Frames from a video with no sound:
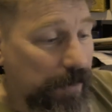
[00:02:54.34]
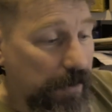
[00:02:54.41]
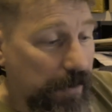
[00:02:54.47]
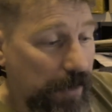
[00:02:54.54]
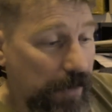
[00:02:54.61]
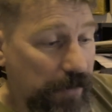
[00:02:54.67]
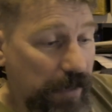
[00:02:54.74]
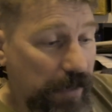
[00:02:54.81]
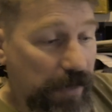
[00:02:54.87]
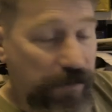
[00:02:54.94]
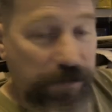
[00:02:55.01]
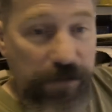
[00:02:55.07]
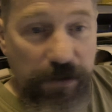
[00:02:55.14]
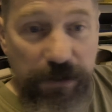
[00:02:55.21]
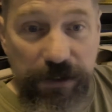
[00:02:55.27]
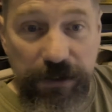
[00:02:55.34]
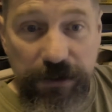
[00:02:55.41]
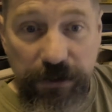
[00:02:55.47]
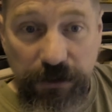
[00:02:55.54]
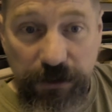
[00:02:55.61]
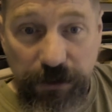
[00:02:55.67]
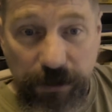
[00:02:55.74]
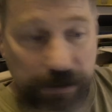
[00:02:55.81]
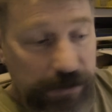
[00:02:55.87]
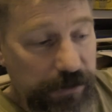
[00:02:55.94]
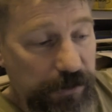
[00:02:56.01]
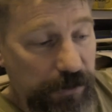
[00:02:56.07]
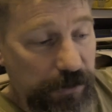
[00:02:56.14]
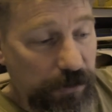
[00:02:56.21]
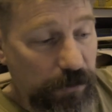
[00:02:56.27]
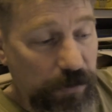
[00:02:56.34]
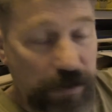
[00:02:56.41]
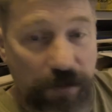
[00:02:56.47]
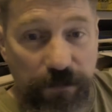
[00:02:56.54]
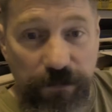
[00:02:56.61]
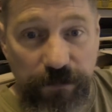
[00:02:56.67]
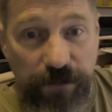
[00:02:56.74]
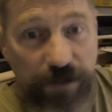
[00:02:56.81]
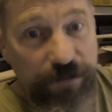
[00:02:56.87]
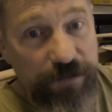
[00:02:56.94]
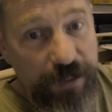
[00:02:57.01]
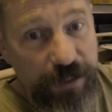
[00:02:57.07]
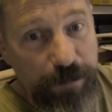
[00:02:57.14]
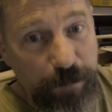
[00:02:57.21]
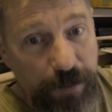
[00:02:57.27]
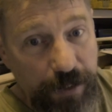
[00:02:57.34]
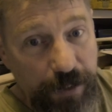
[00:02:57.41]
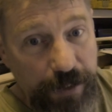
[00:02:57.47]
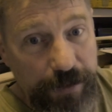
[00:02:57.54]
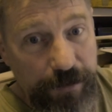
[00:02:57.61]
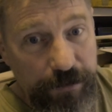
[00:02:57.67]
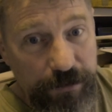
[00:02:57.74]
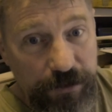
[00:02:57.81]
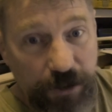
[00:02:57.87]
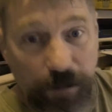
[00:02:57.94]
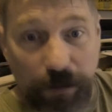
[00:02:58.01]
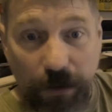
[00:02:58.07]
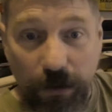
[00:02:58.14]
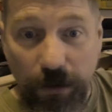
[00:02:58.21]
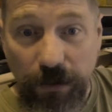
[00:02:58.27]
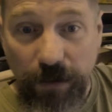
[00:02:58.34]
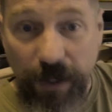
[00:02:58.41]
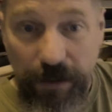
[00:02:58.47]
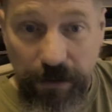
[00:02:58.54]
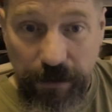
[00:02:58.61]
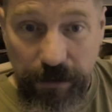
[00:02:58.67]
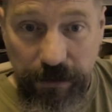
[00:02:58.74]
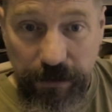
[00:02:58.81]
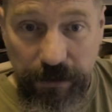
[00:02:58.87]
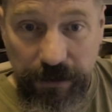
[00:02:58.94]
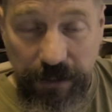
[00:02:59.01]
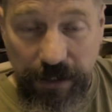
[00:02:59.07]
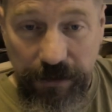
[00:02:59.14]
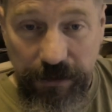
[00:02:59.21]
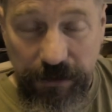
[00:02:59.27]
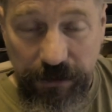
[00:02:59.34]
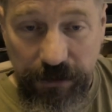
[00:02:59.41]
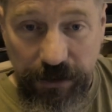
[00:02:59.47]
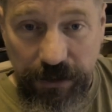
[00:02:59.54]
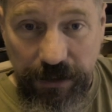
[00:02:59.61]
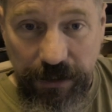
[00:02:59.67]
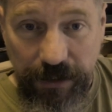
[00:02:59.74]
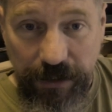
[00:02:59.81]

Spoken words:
And they're 3222 with a 15 plain on top. All the other sets, the G